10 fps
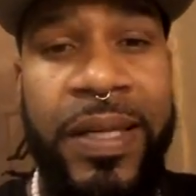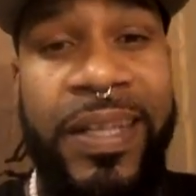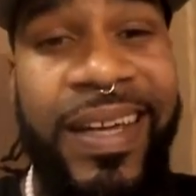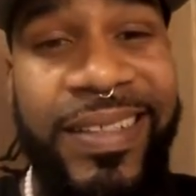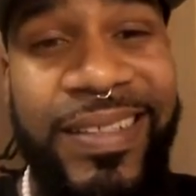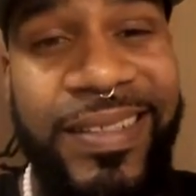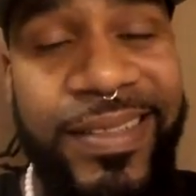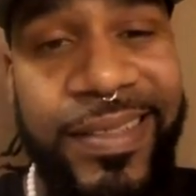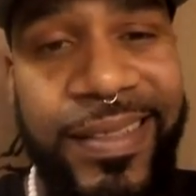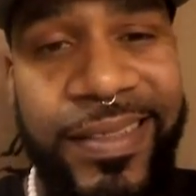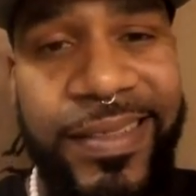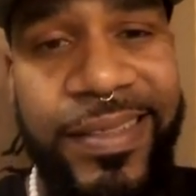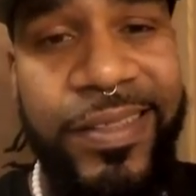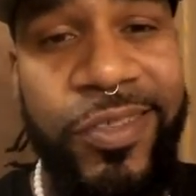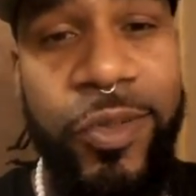the
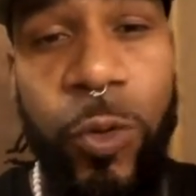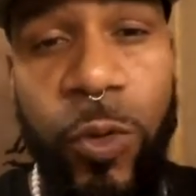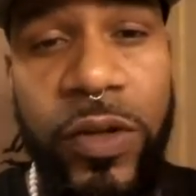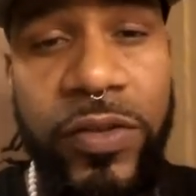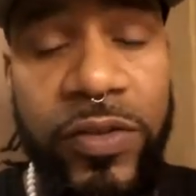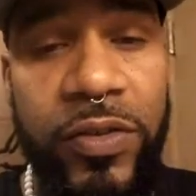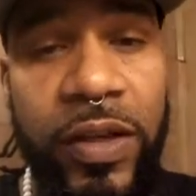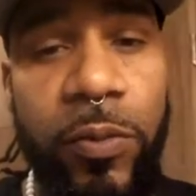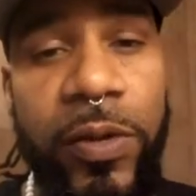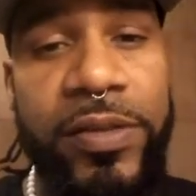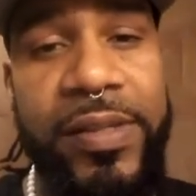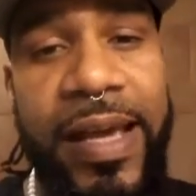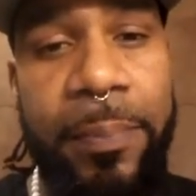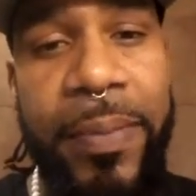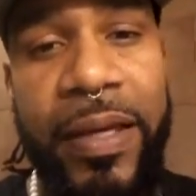1960s, of course, there was
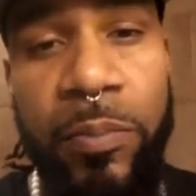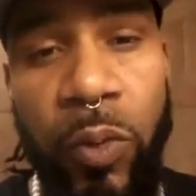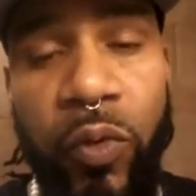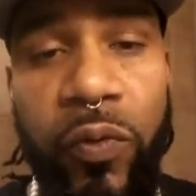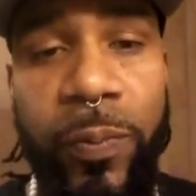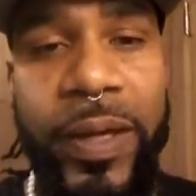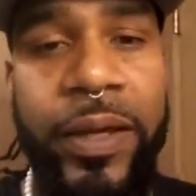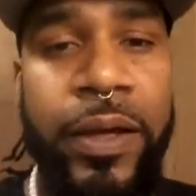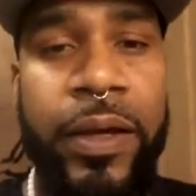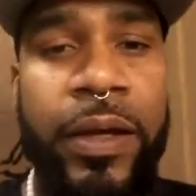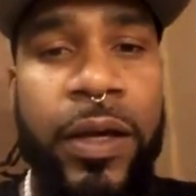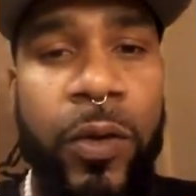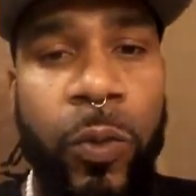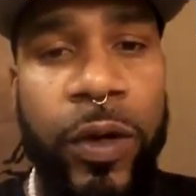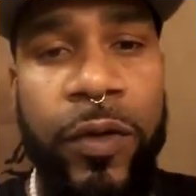that big movement
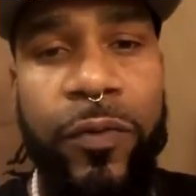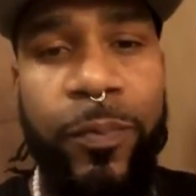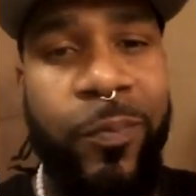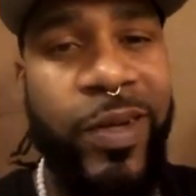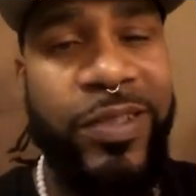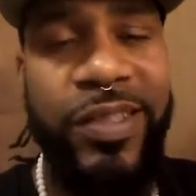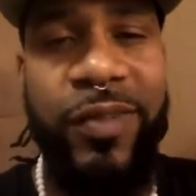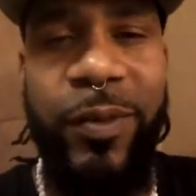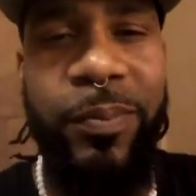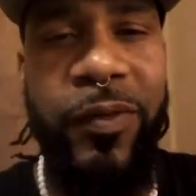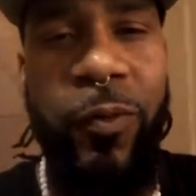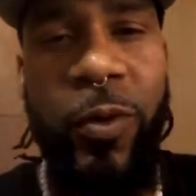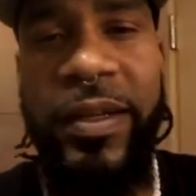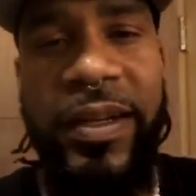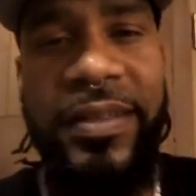which even
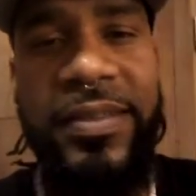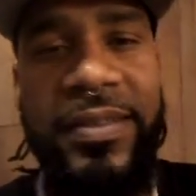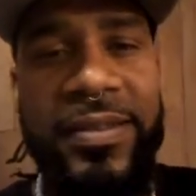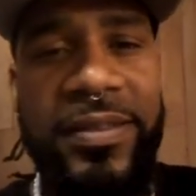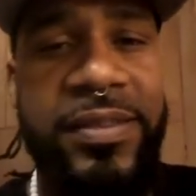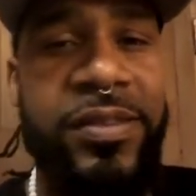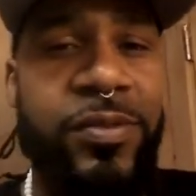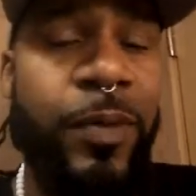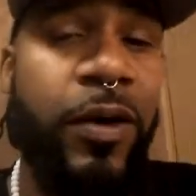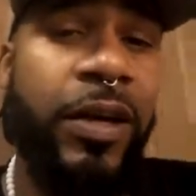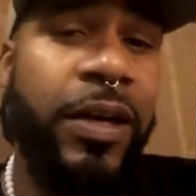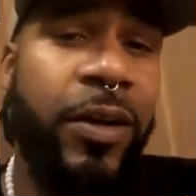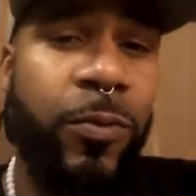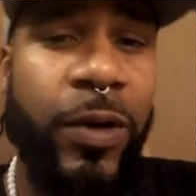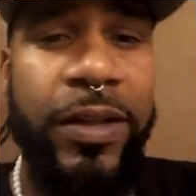before the 1960s,
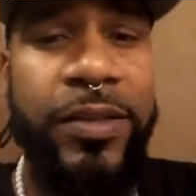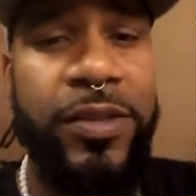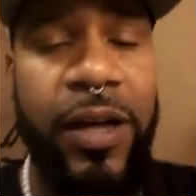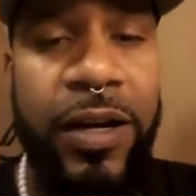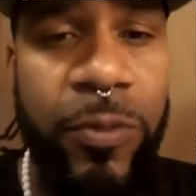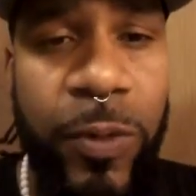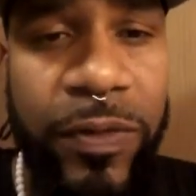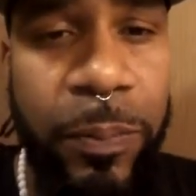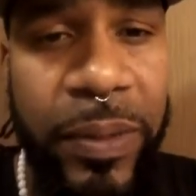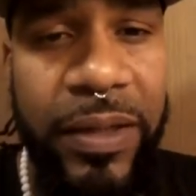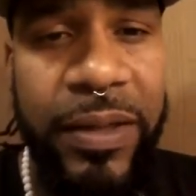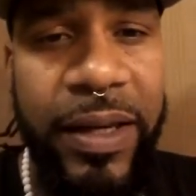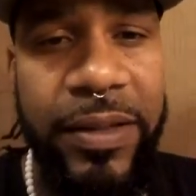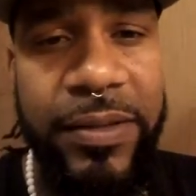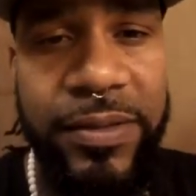really starting with the
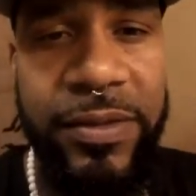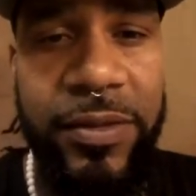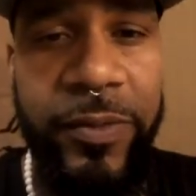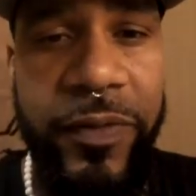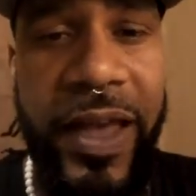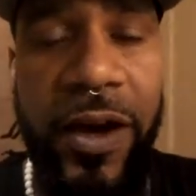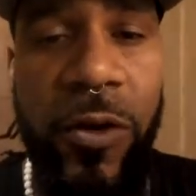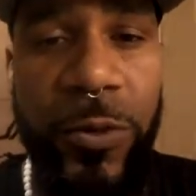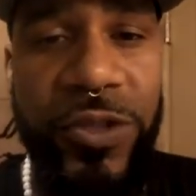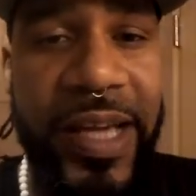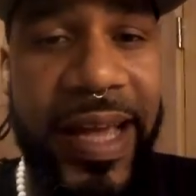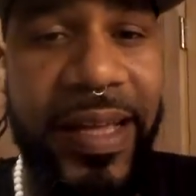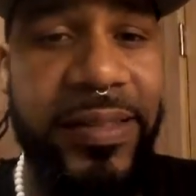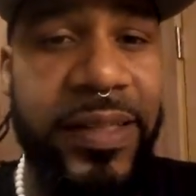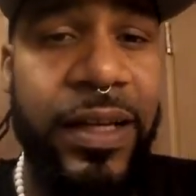beatniks, with that whole
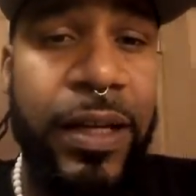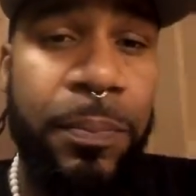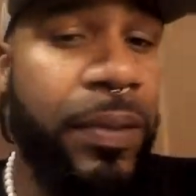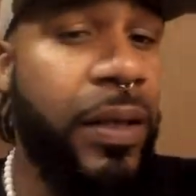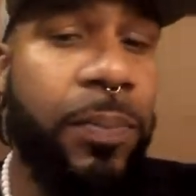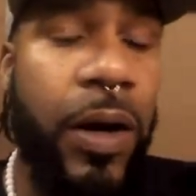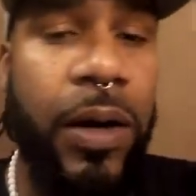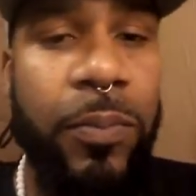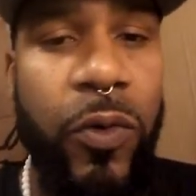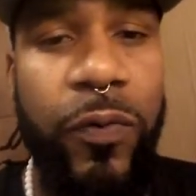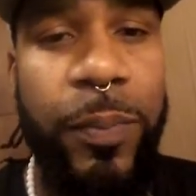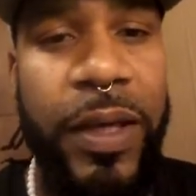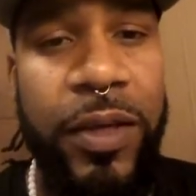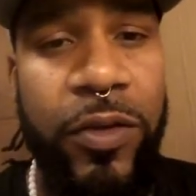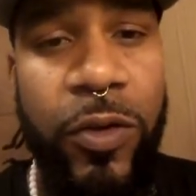jazz bebop
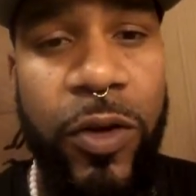movement,